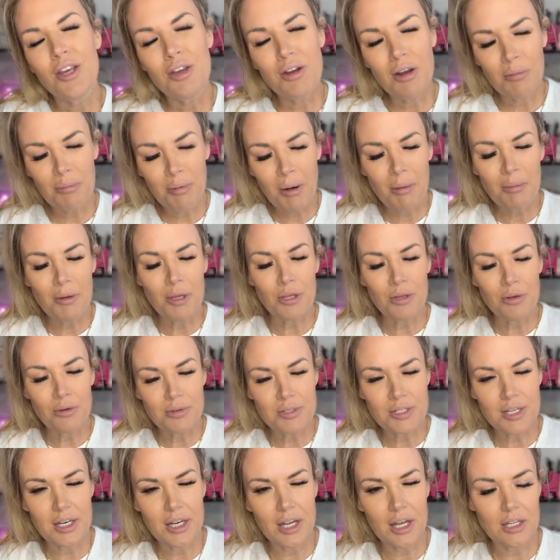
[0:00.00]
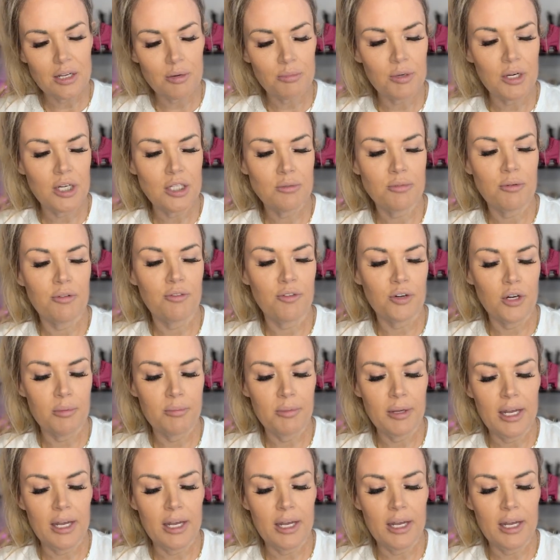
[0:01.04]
you could probably use any other brush, but for a